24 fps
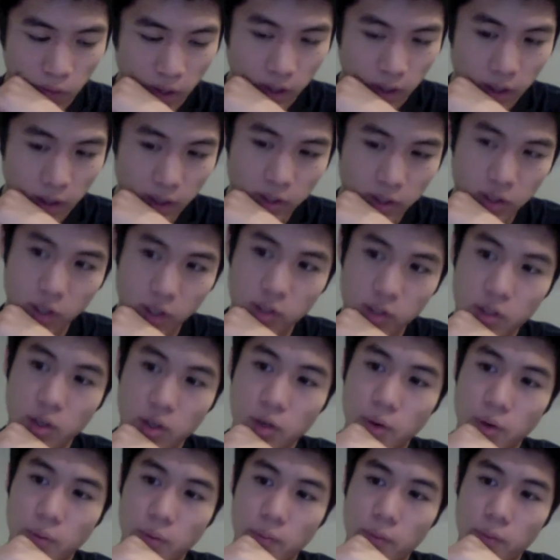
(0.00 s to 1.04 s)
It's
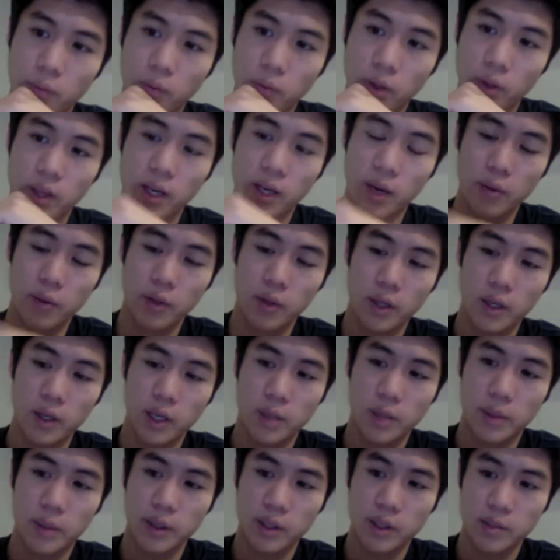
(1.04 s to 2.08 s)
also, one thing I really like
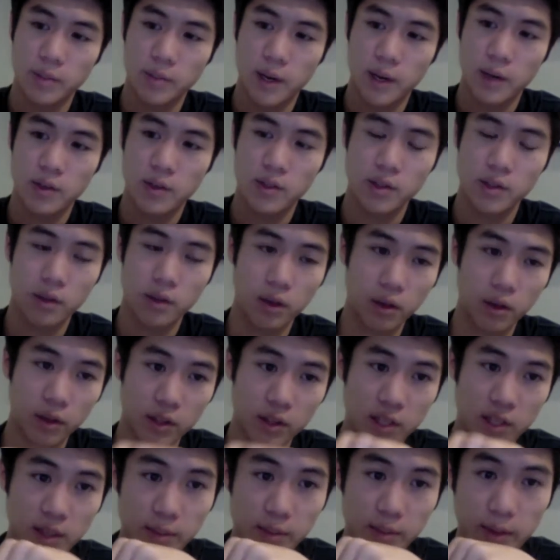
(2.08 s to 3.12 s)
about this mouse is the little
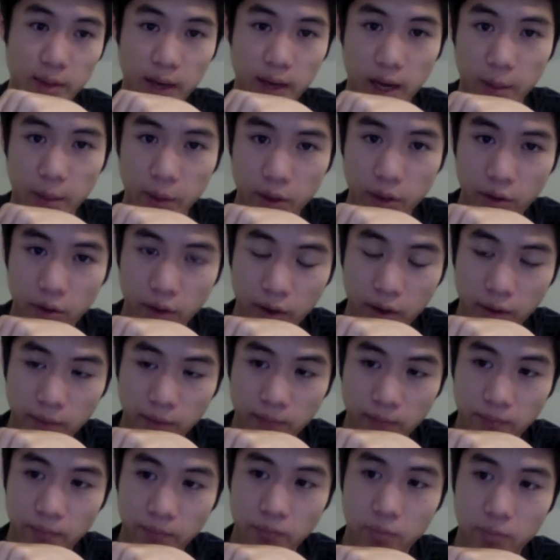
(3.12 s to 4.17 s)
DPI meter here.
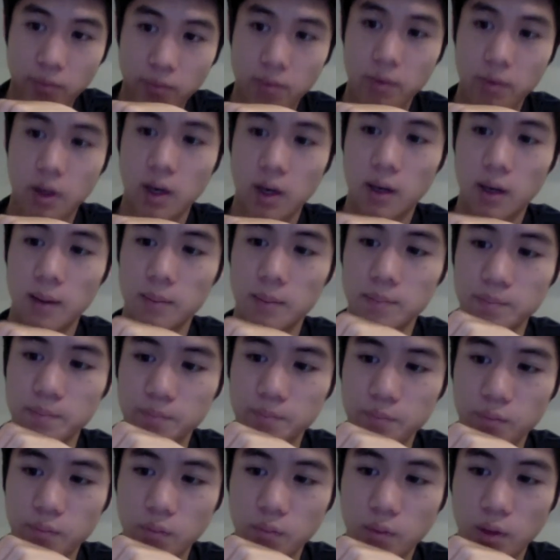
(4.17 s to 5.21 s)

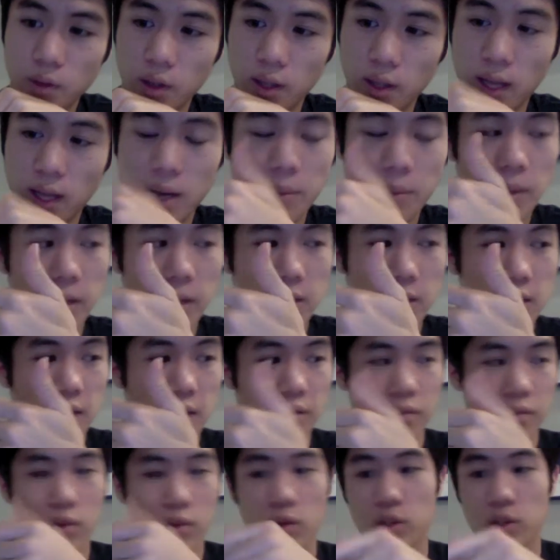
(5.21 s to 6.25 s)
A lot of mice
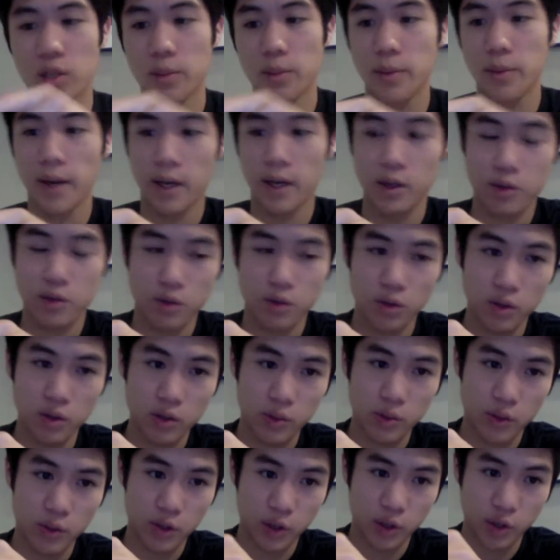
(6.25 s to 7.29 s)
have little DPI controls,
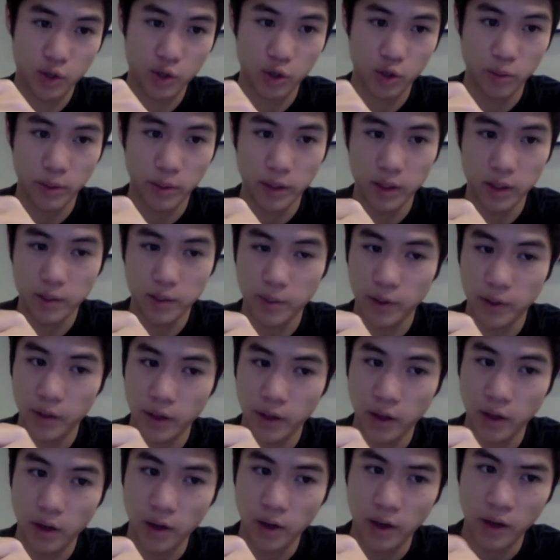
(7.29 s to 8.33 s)
which are controlled by this button
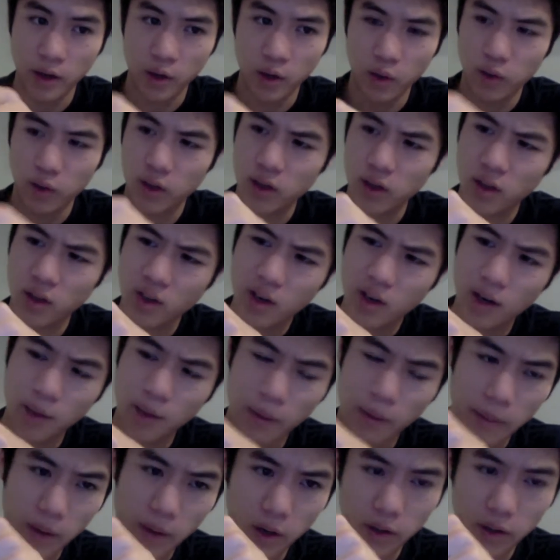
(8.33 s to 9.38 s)
here. I know it
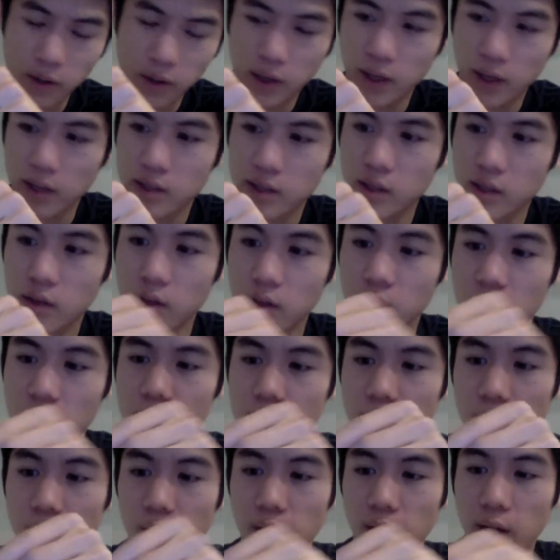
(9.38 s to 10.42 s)
might be hard to kind of see the
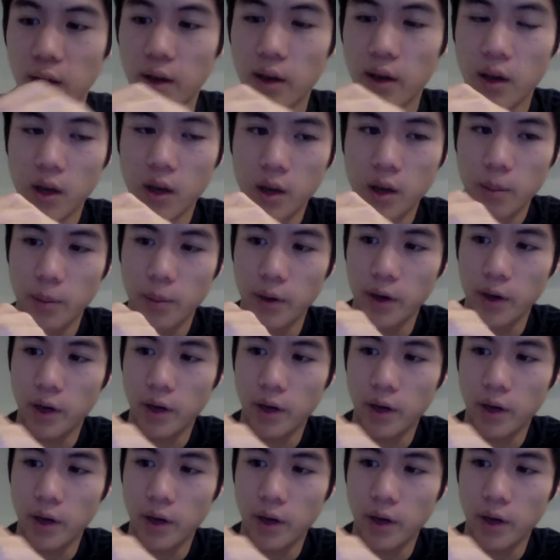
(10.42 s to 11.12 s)
display, but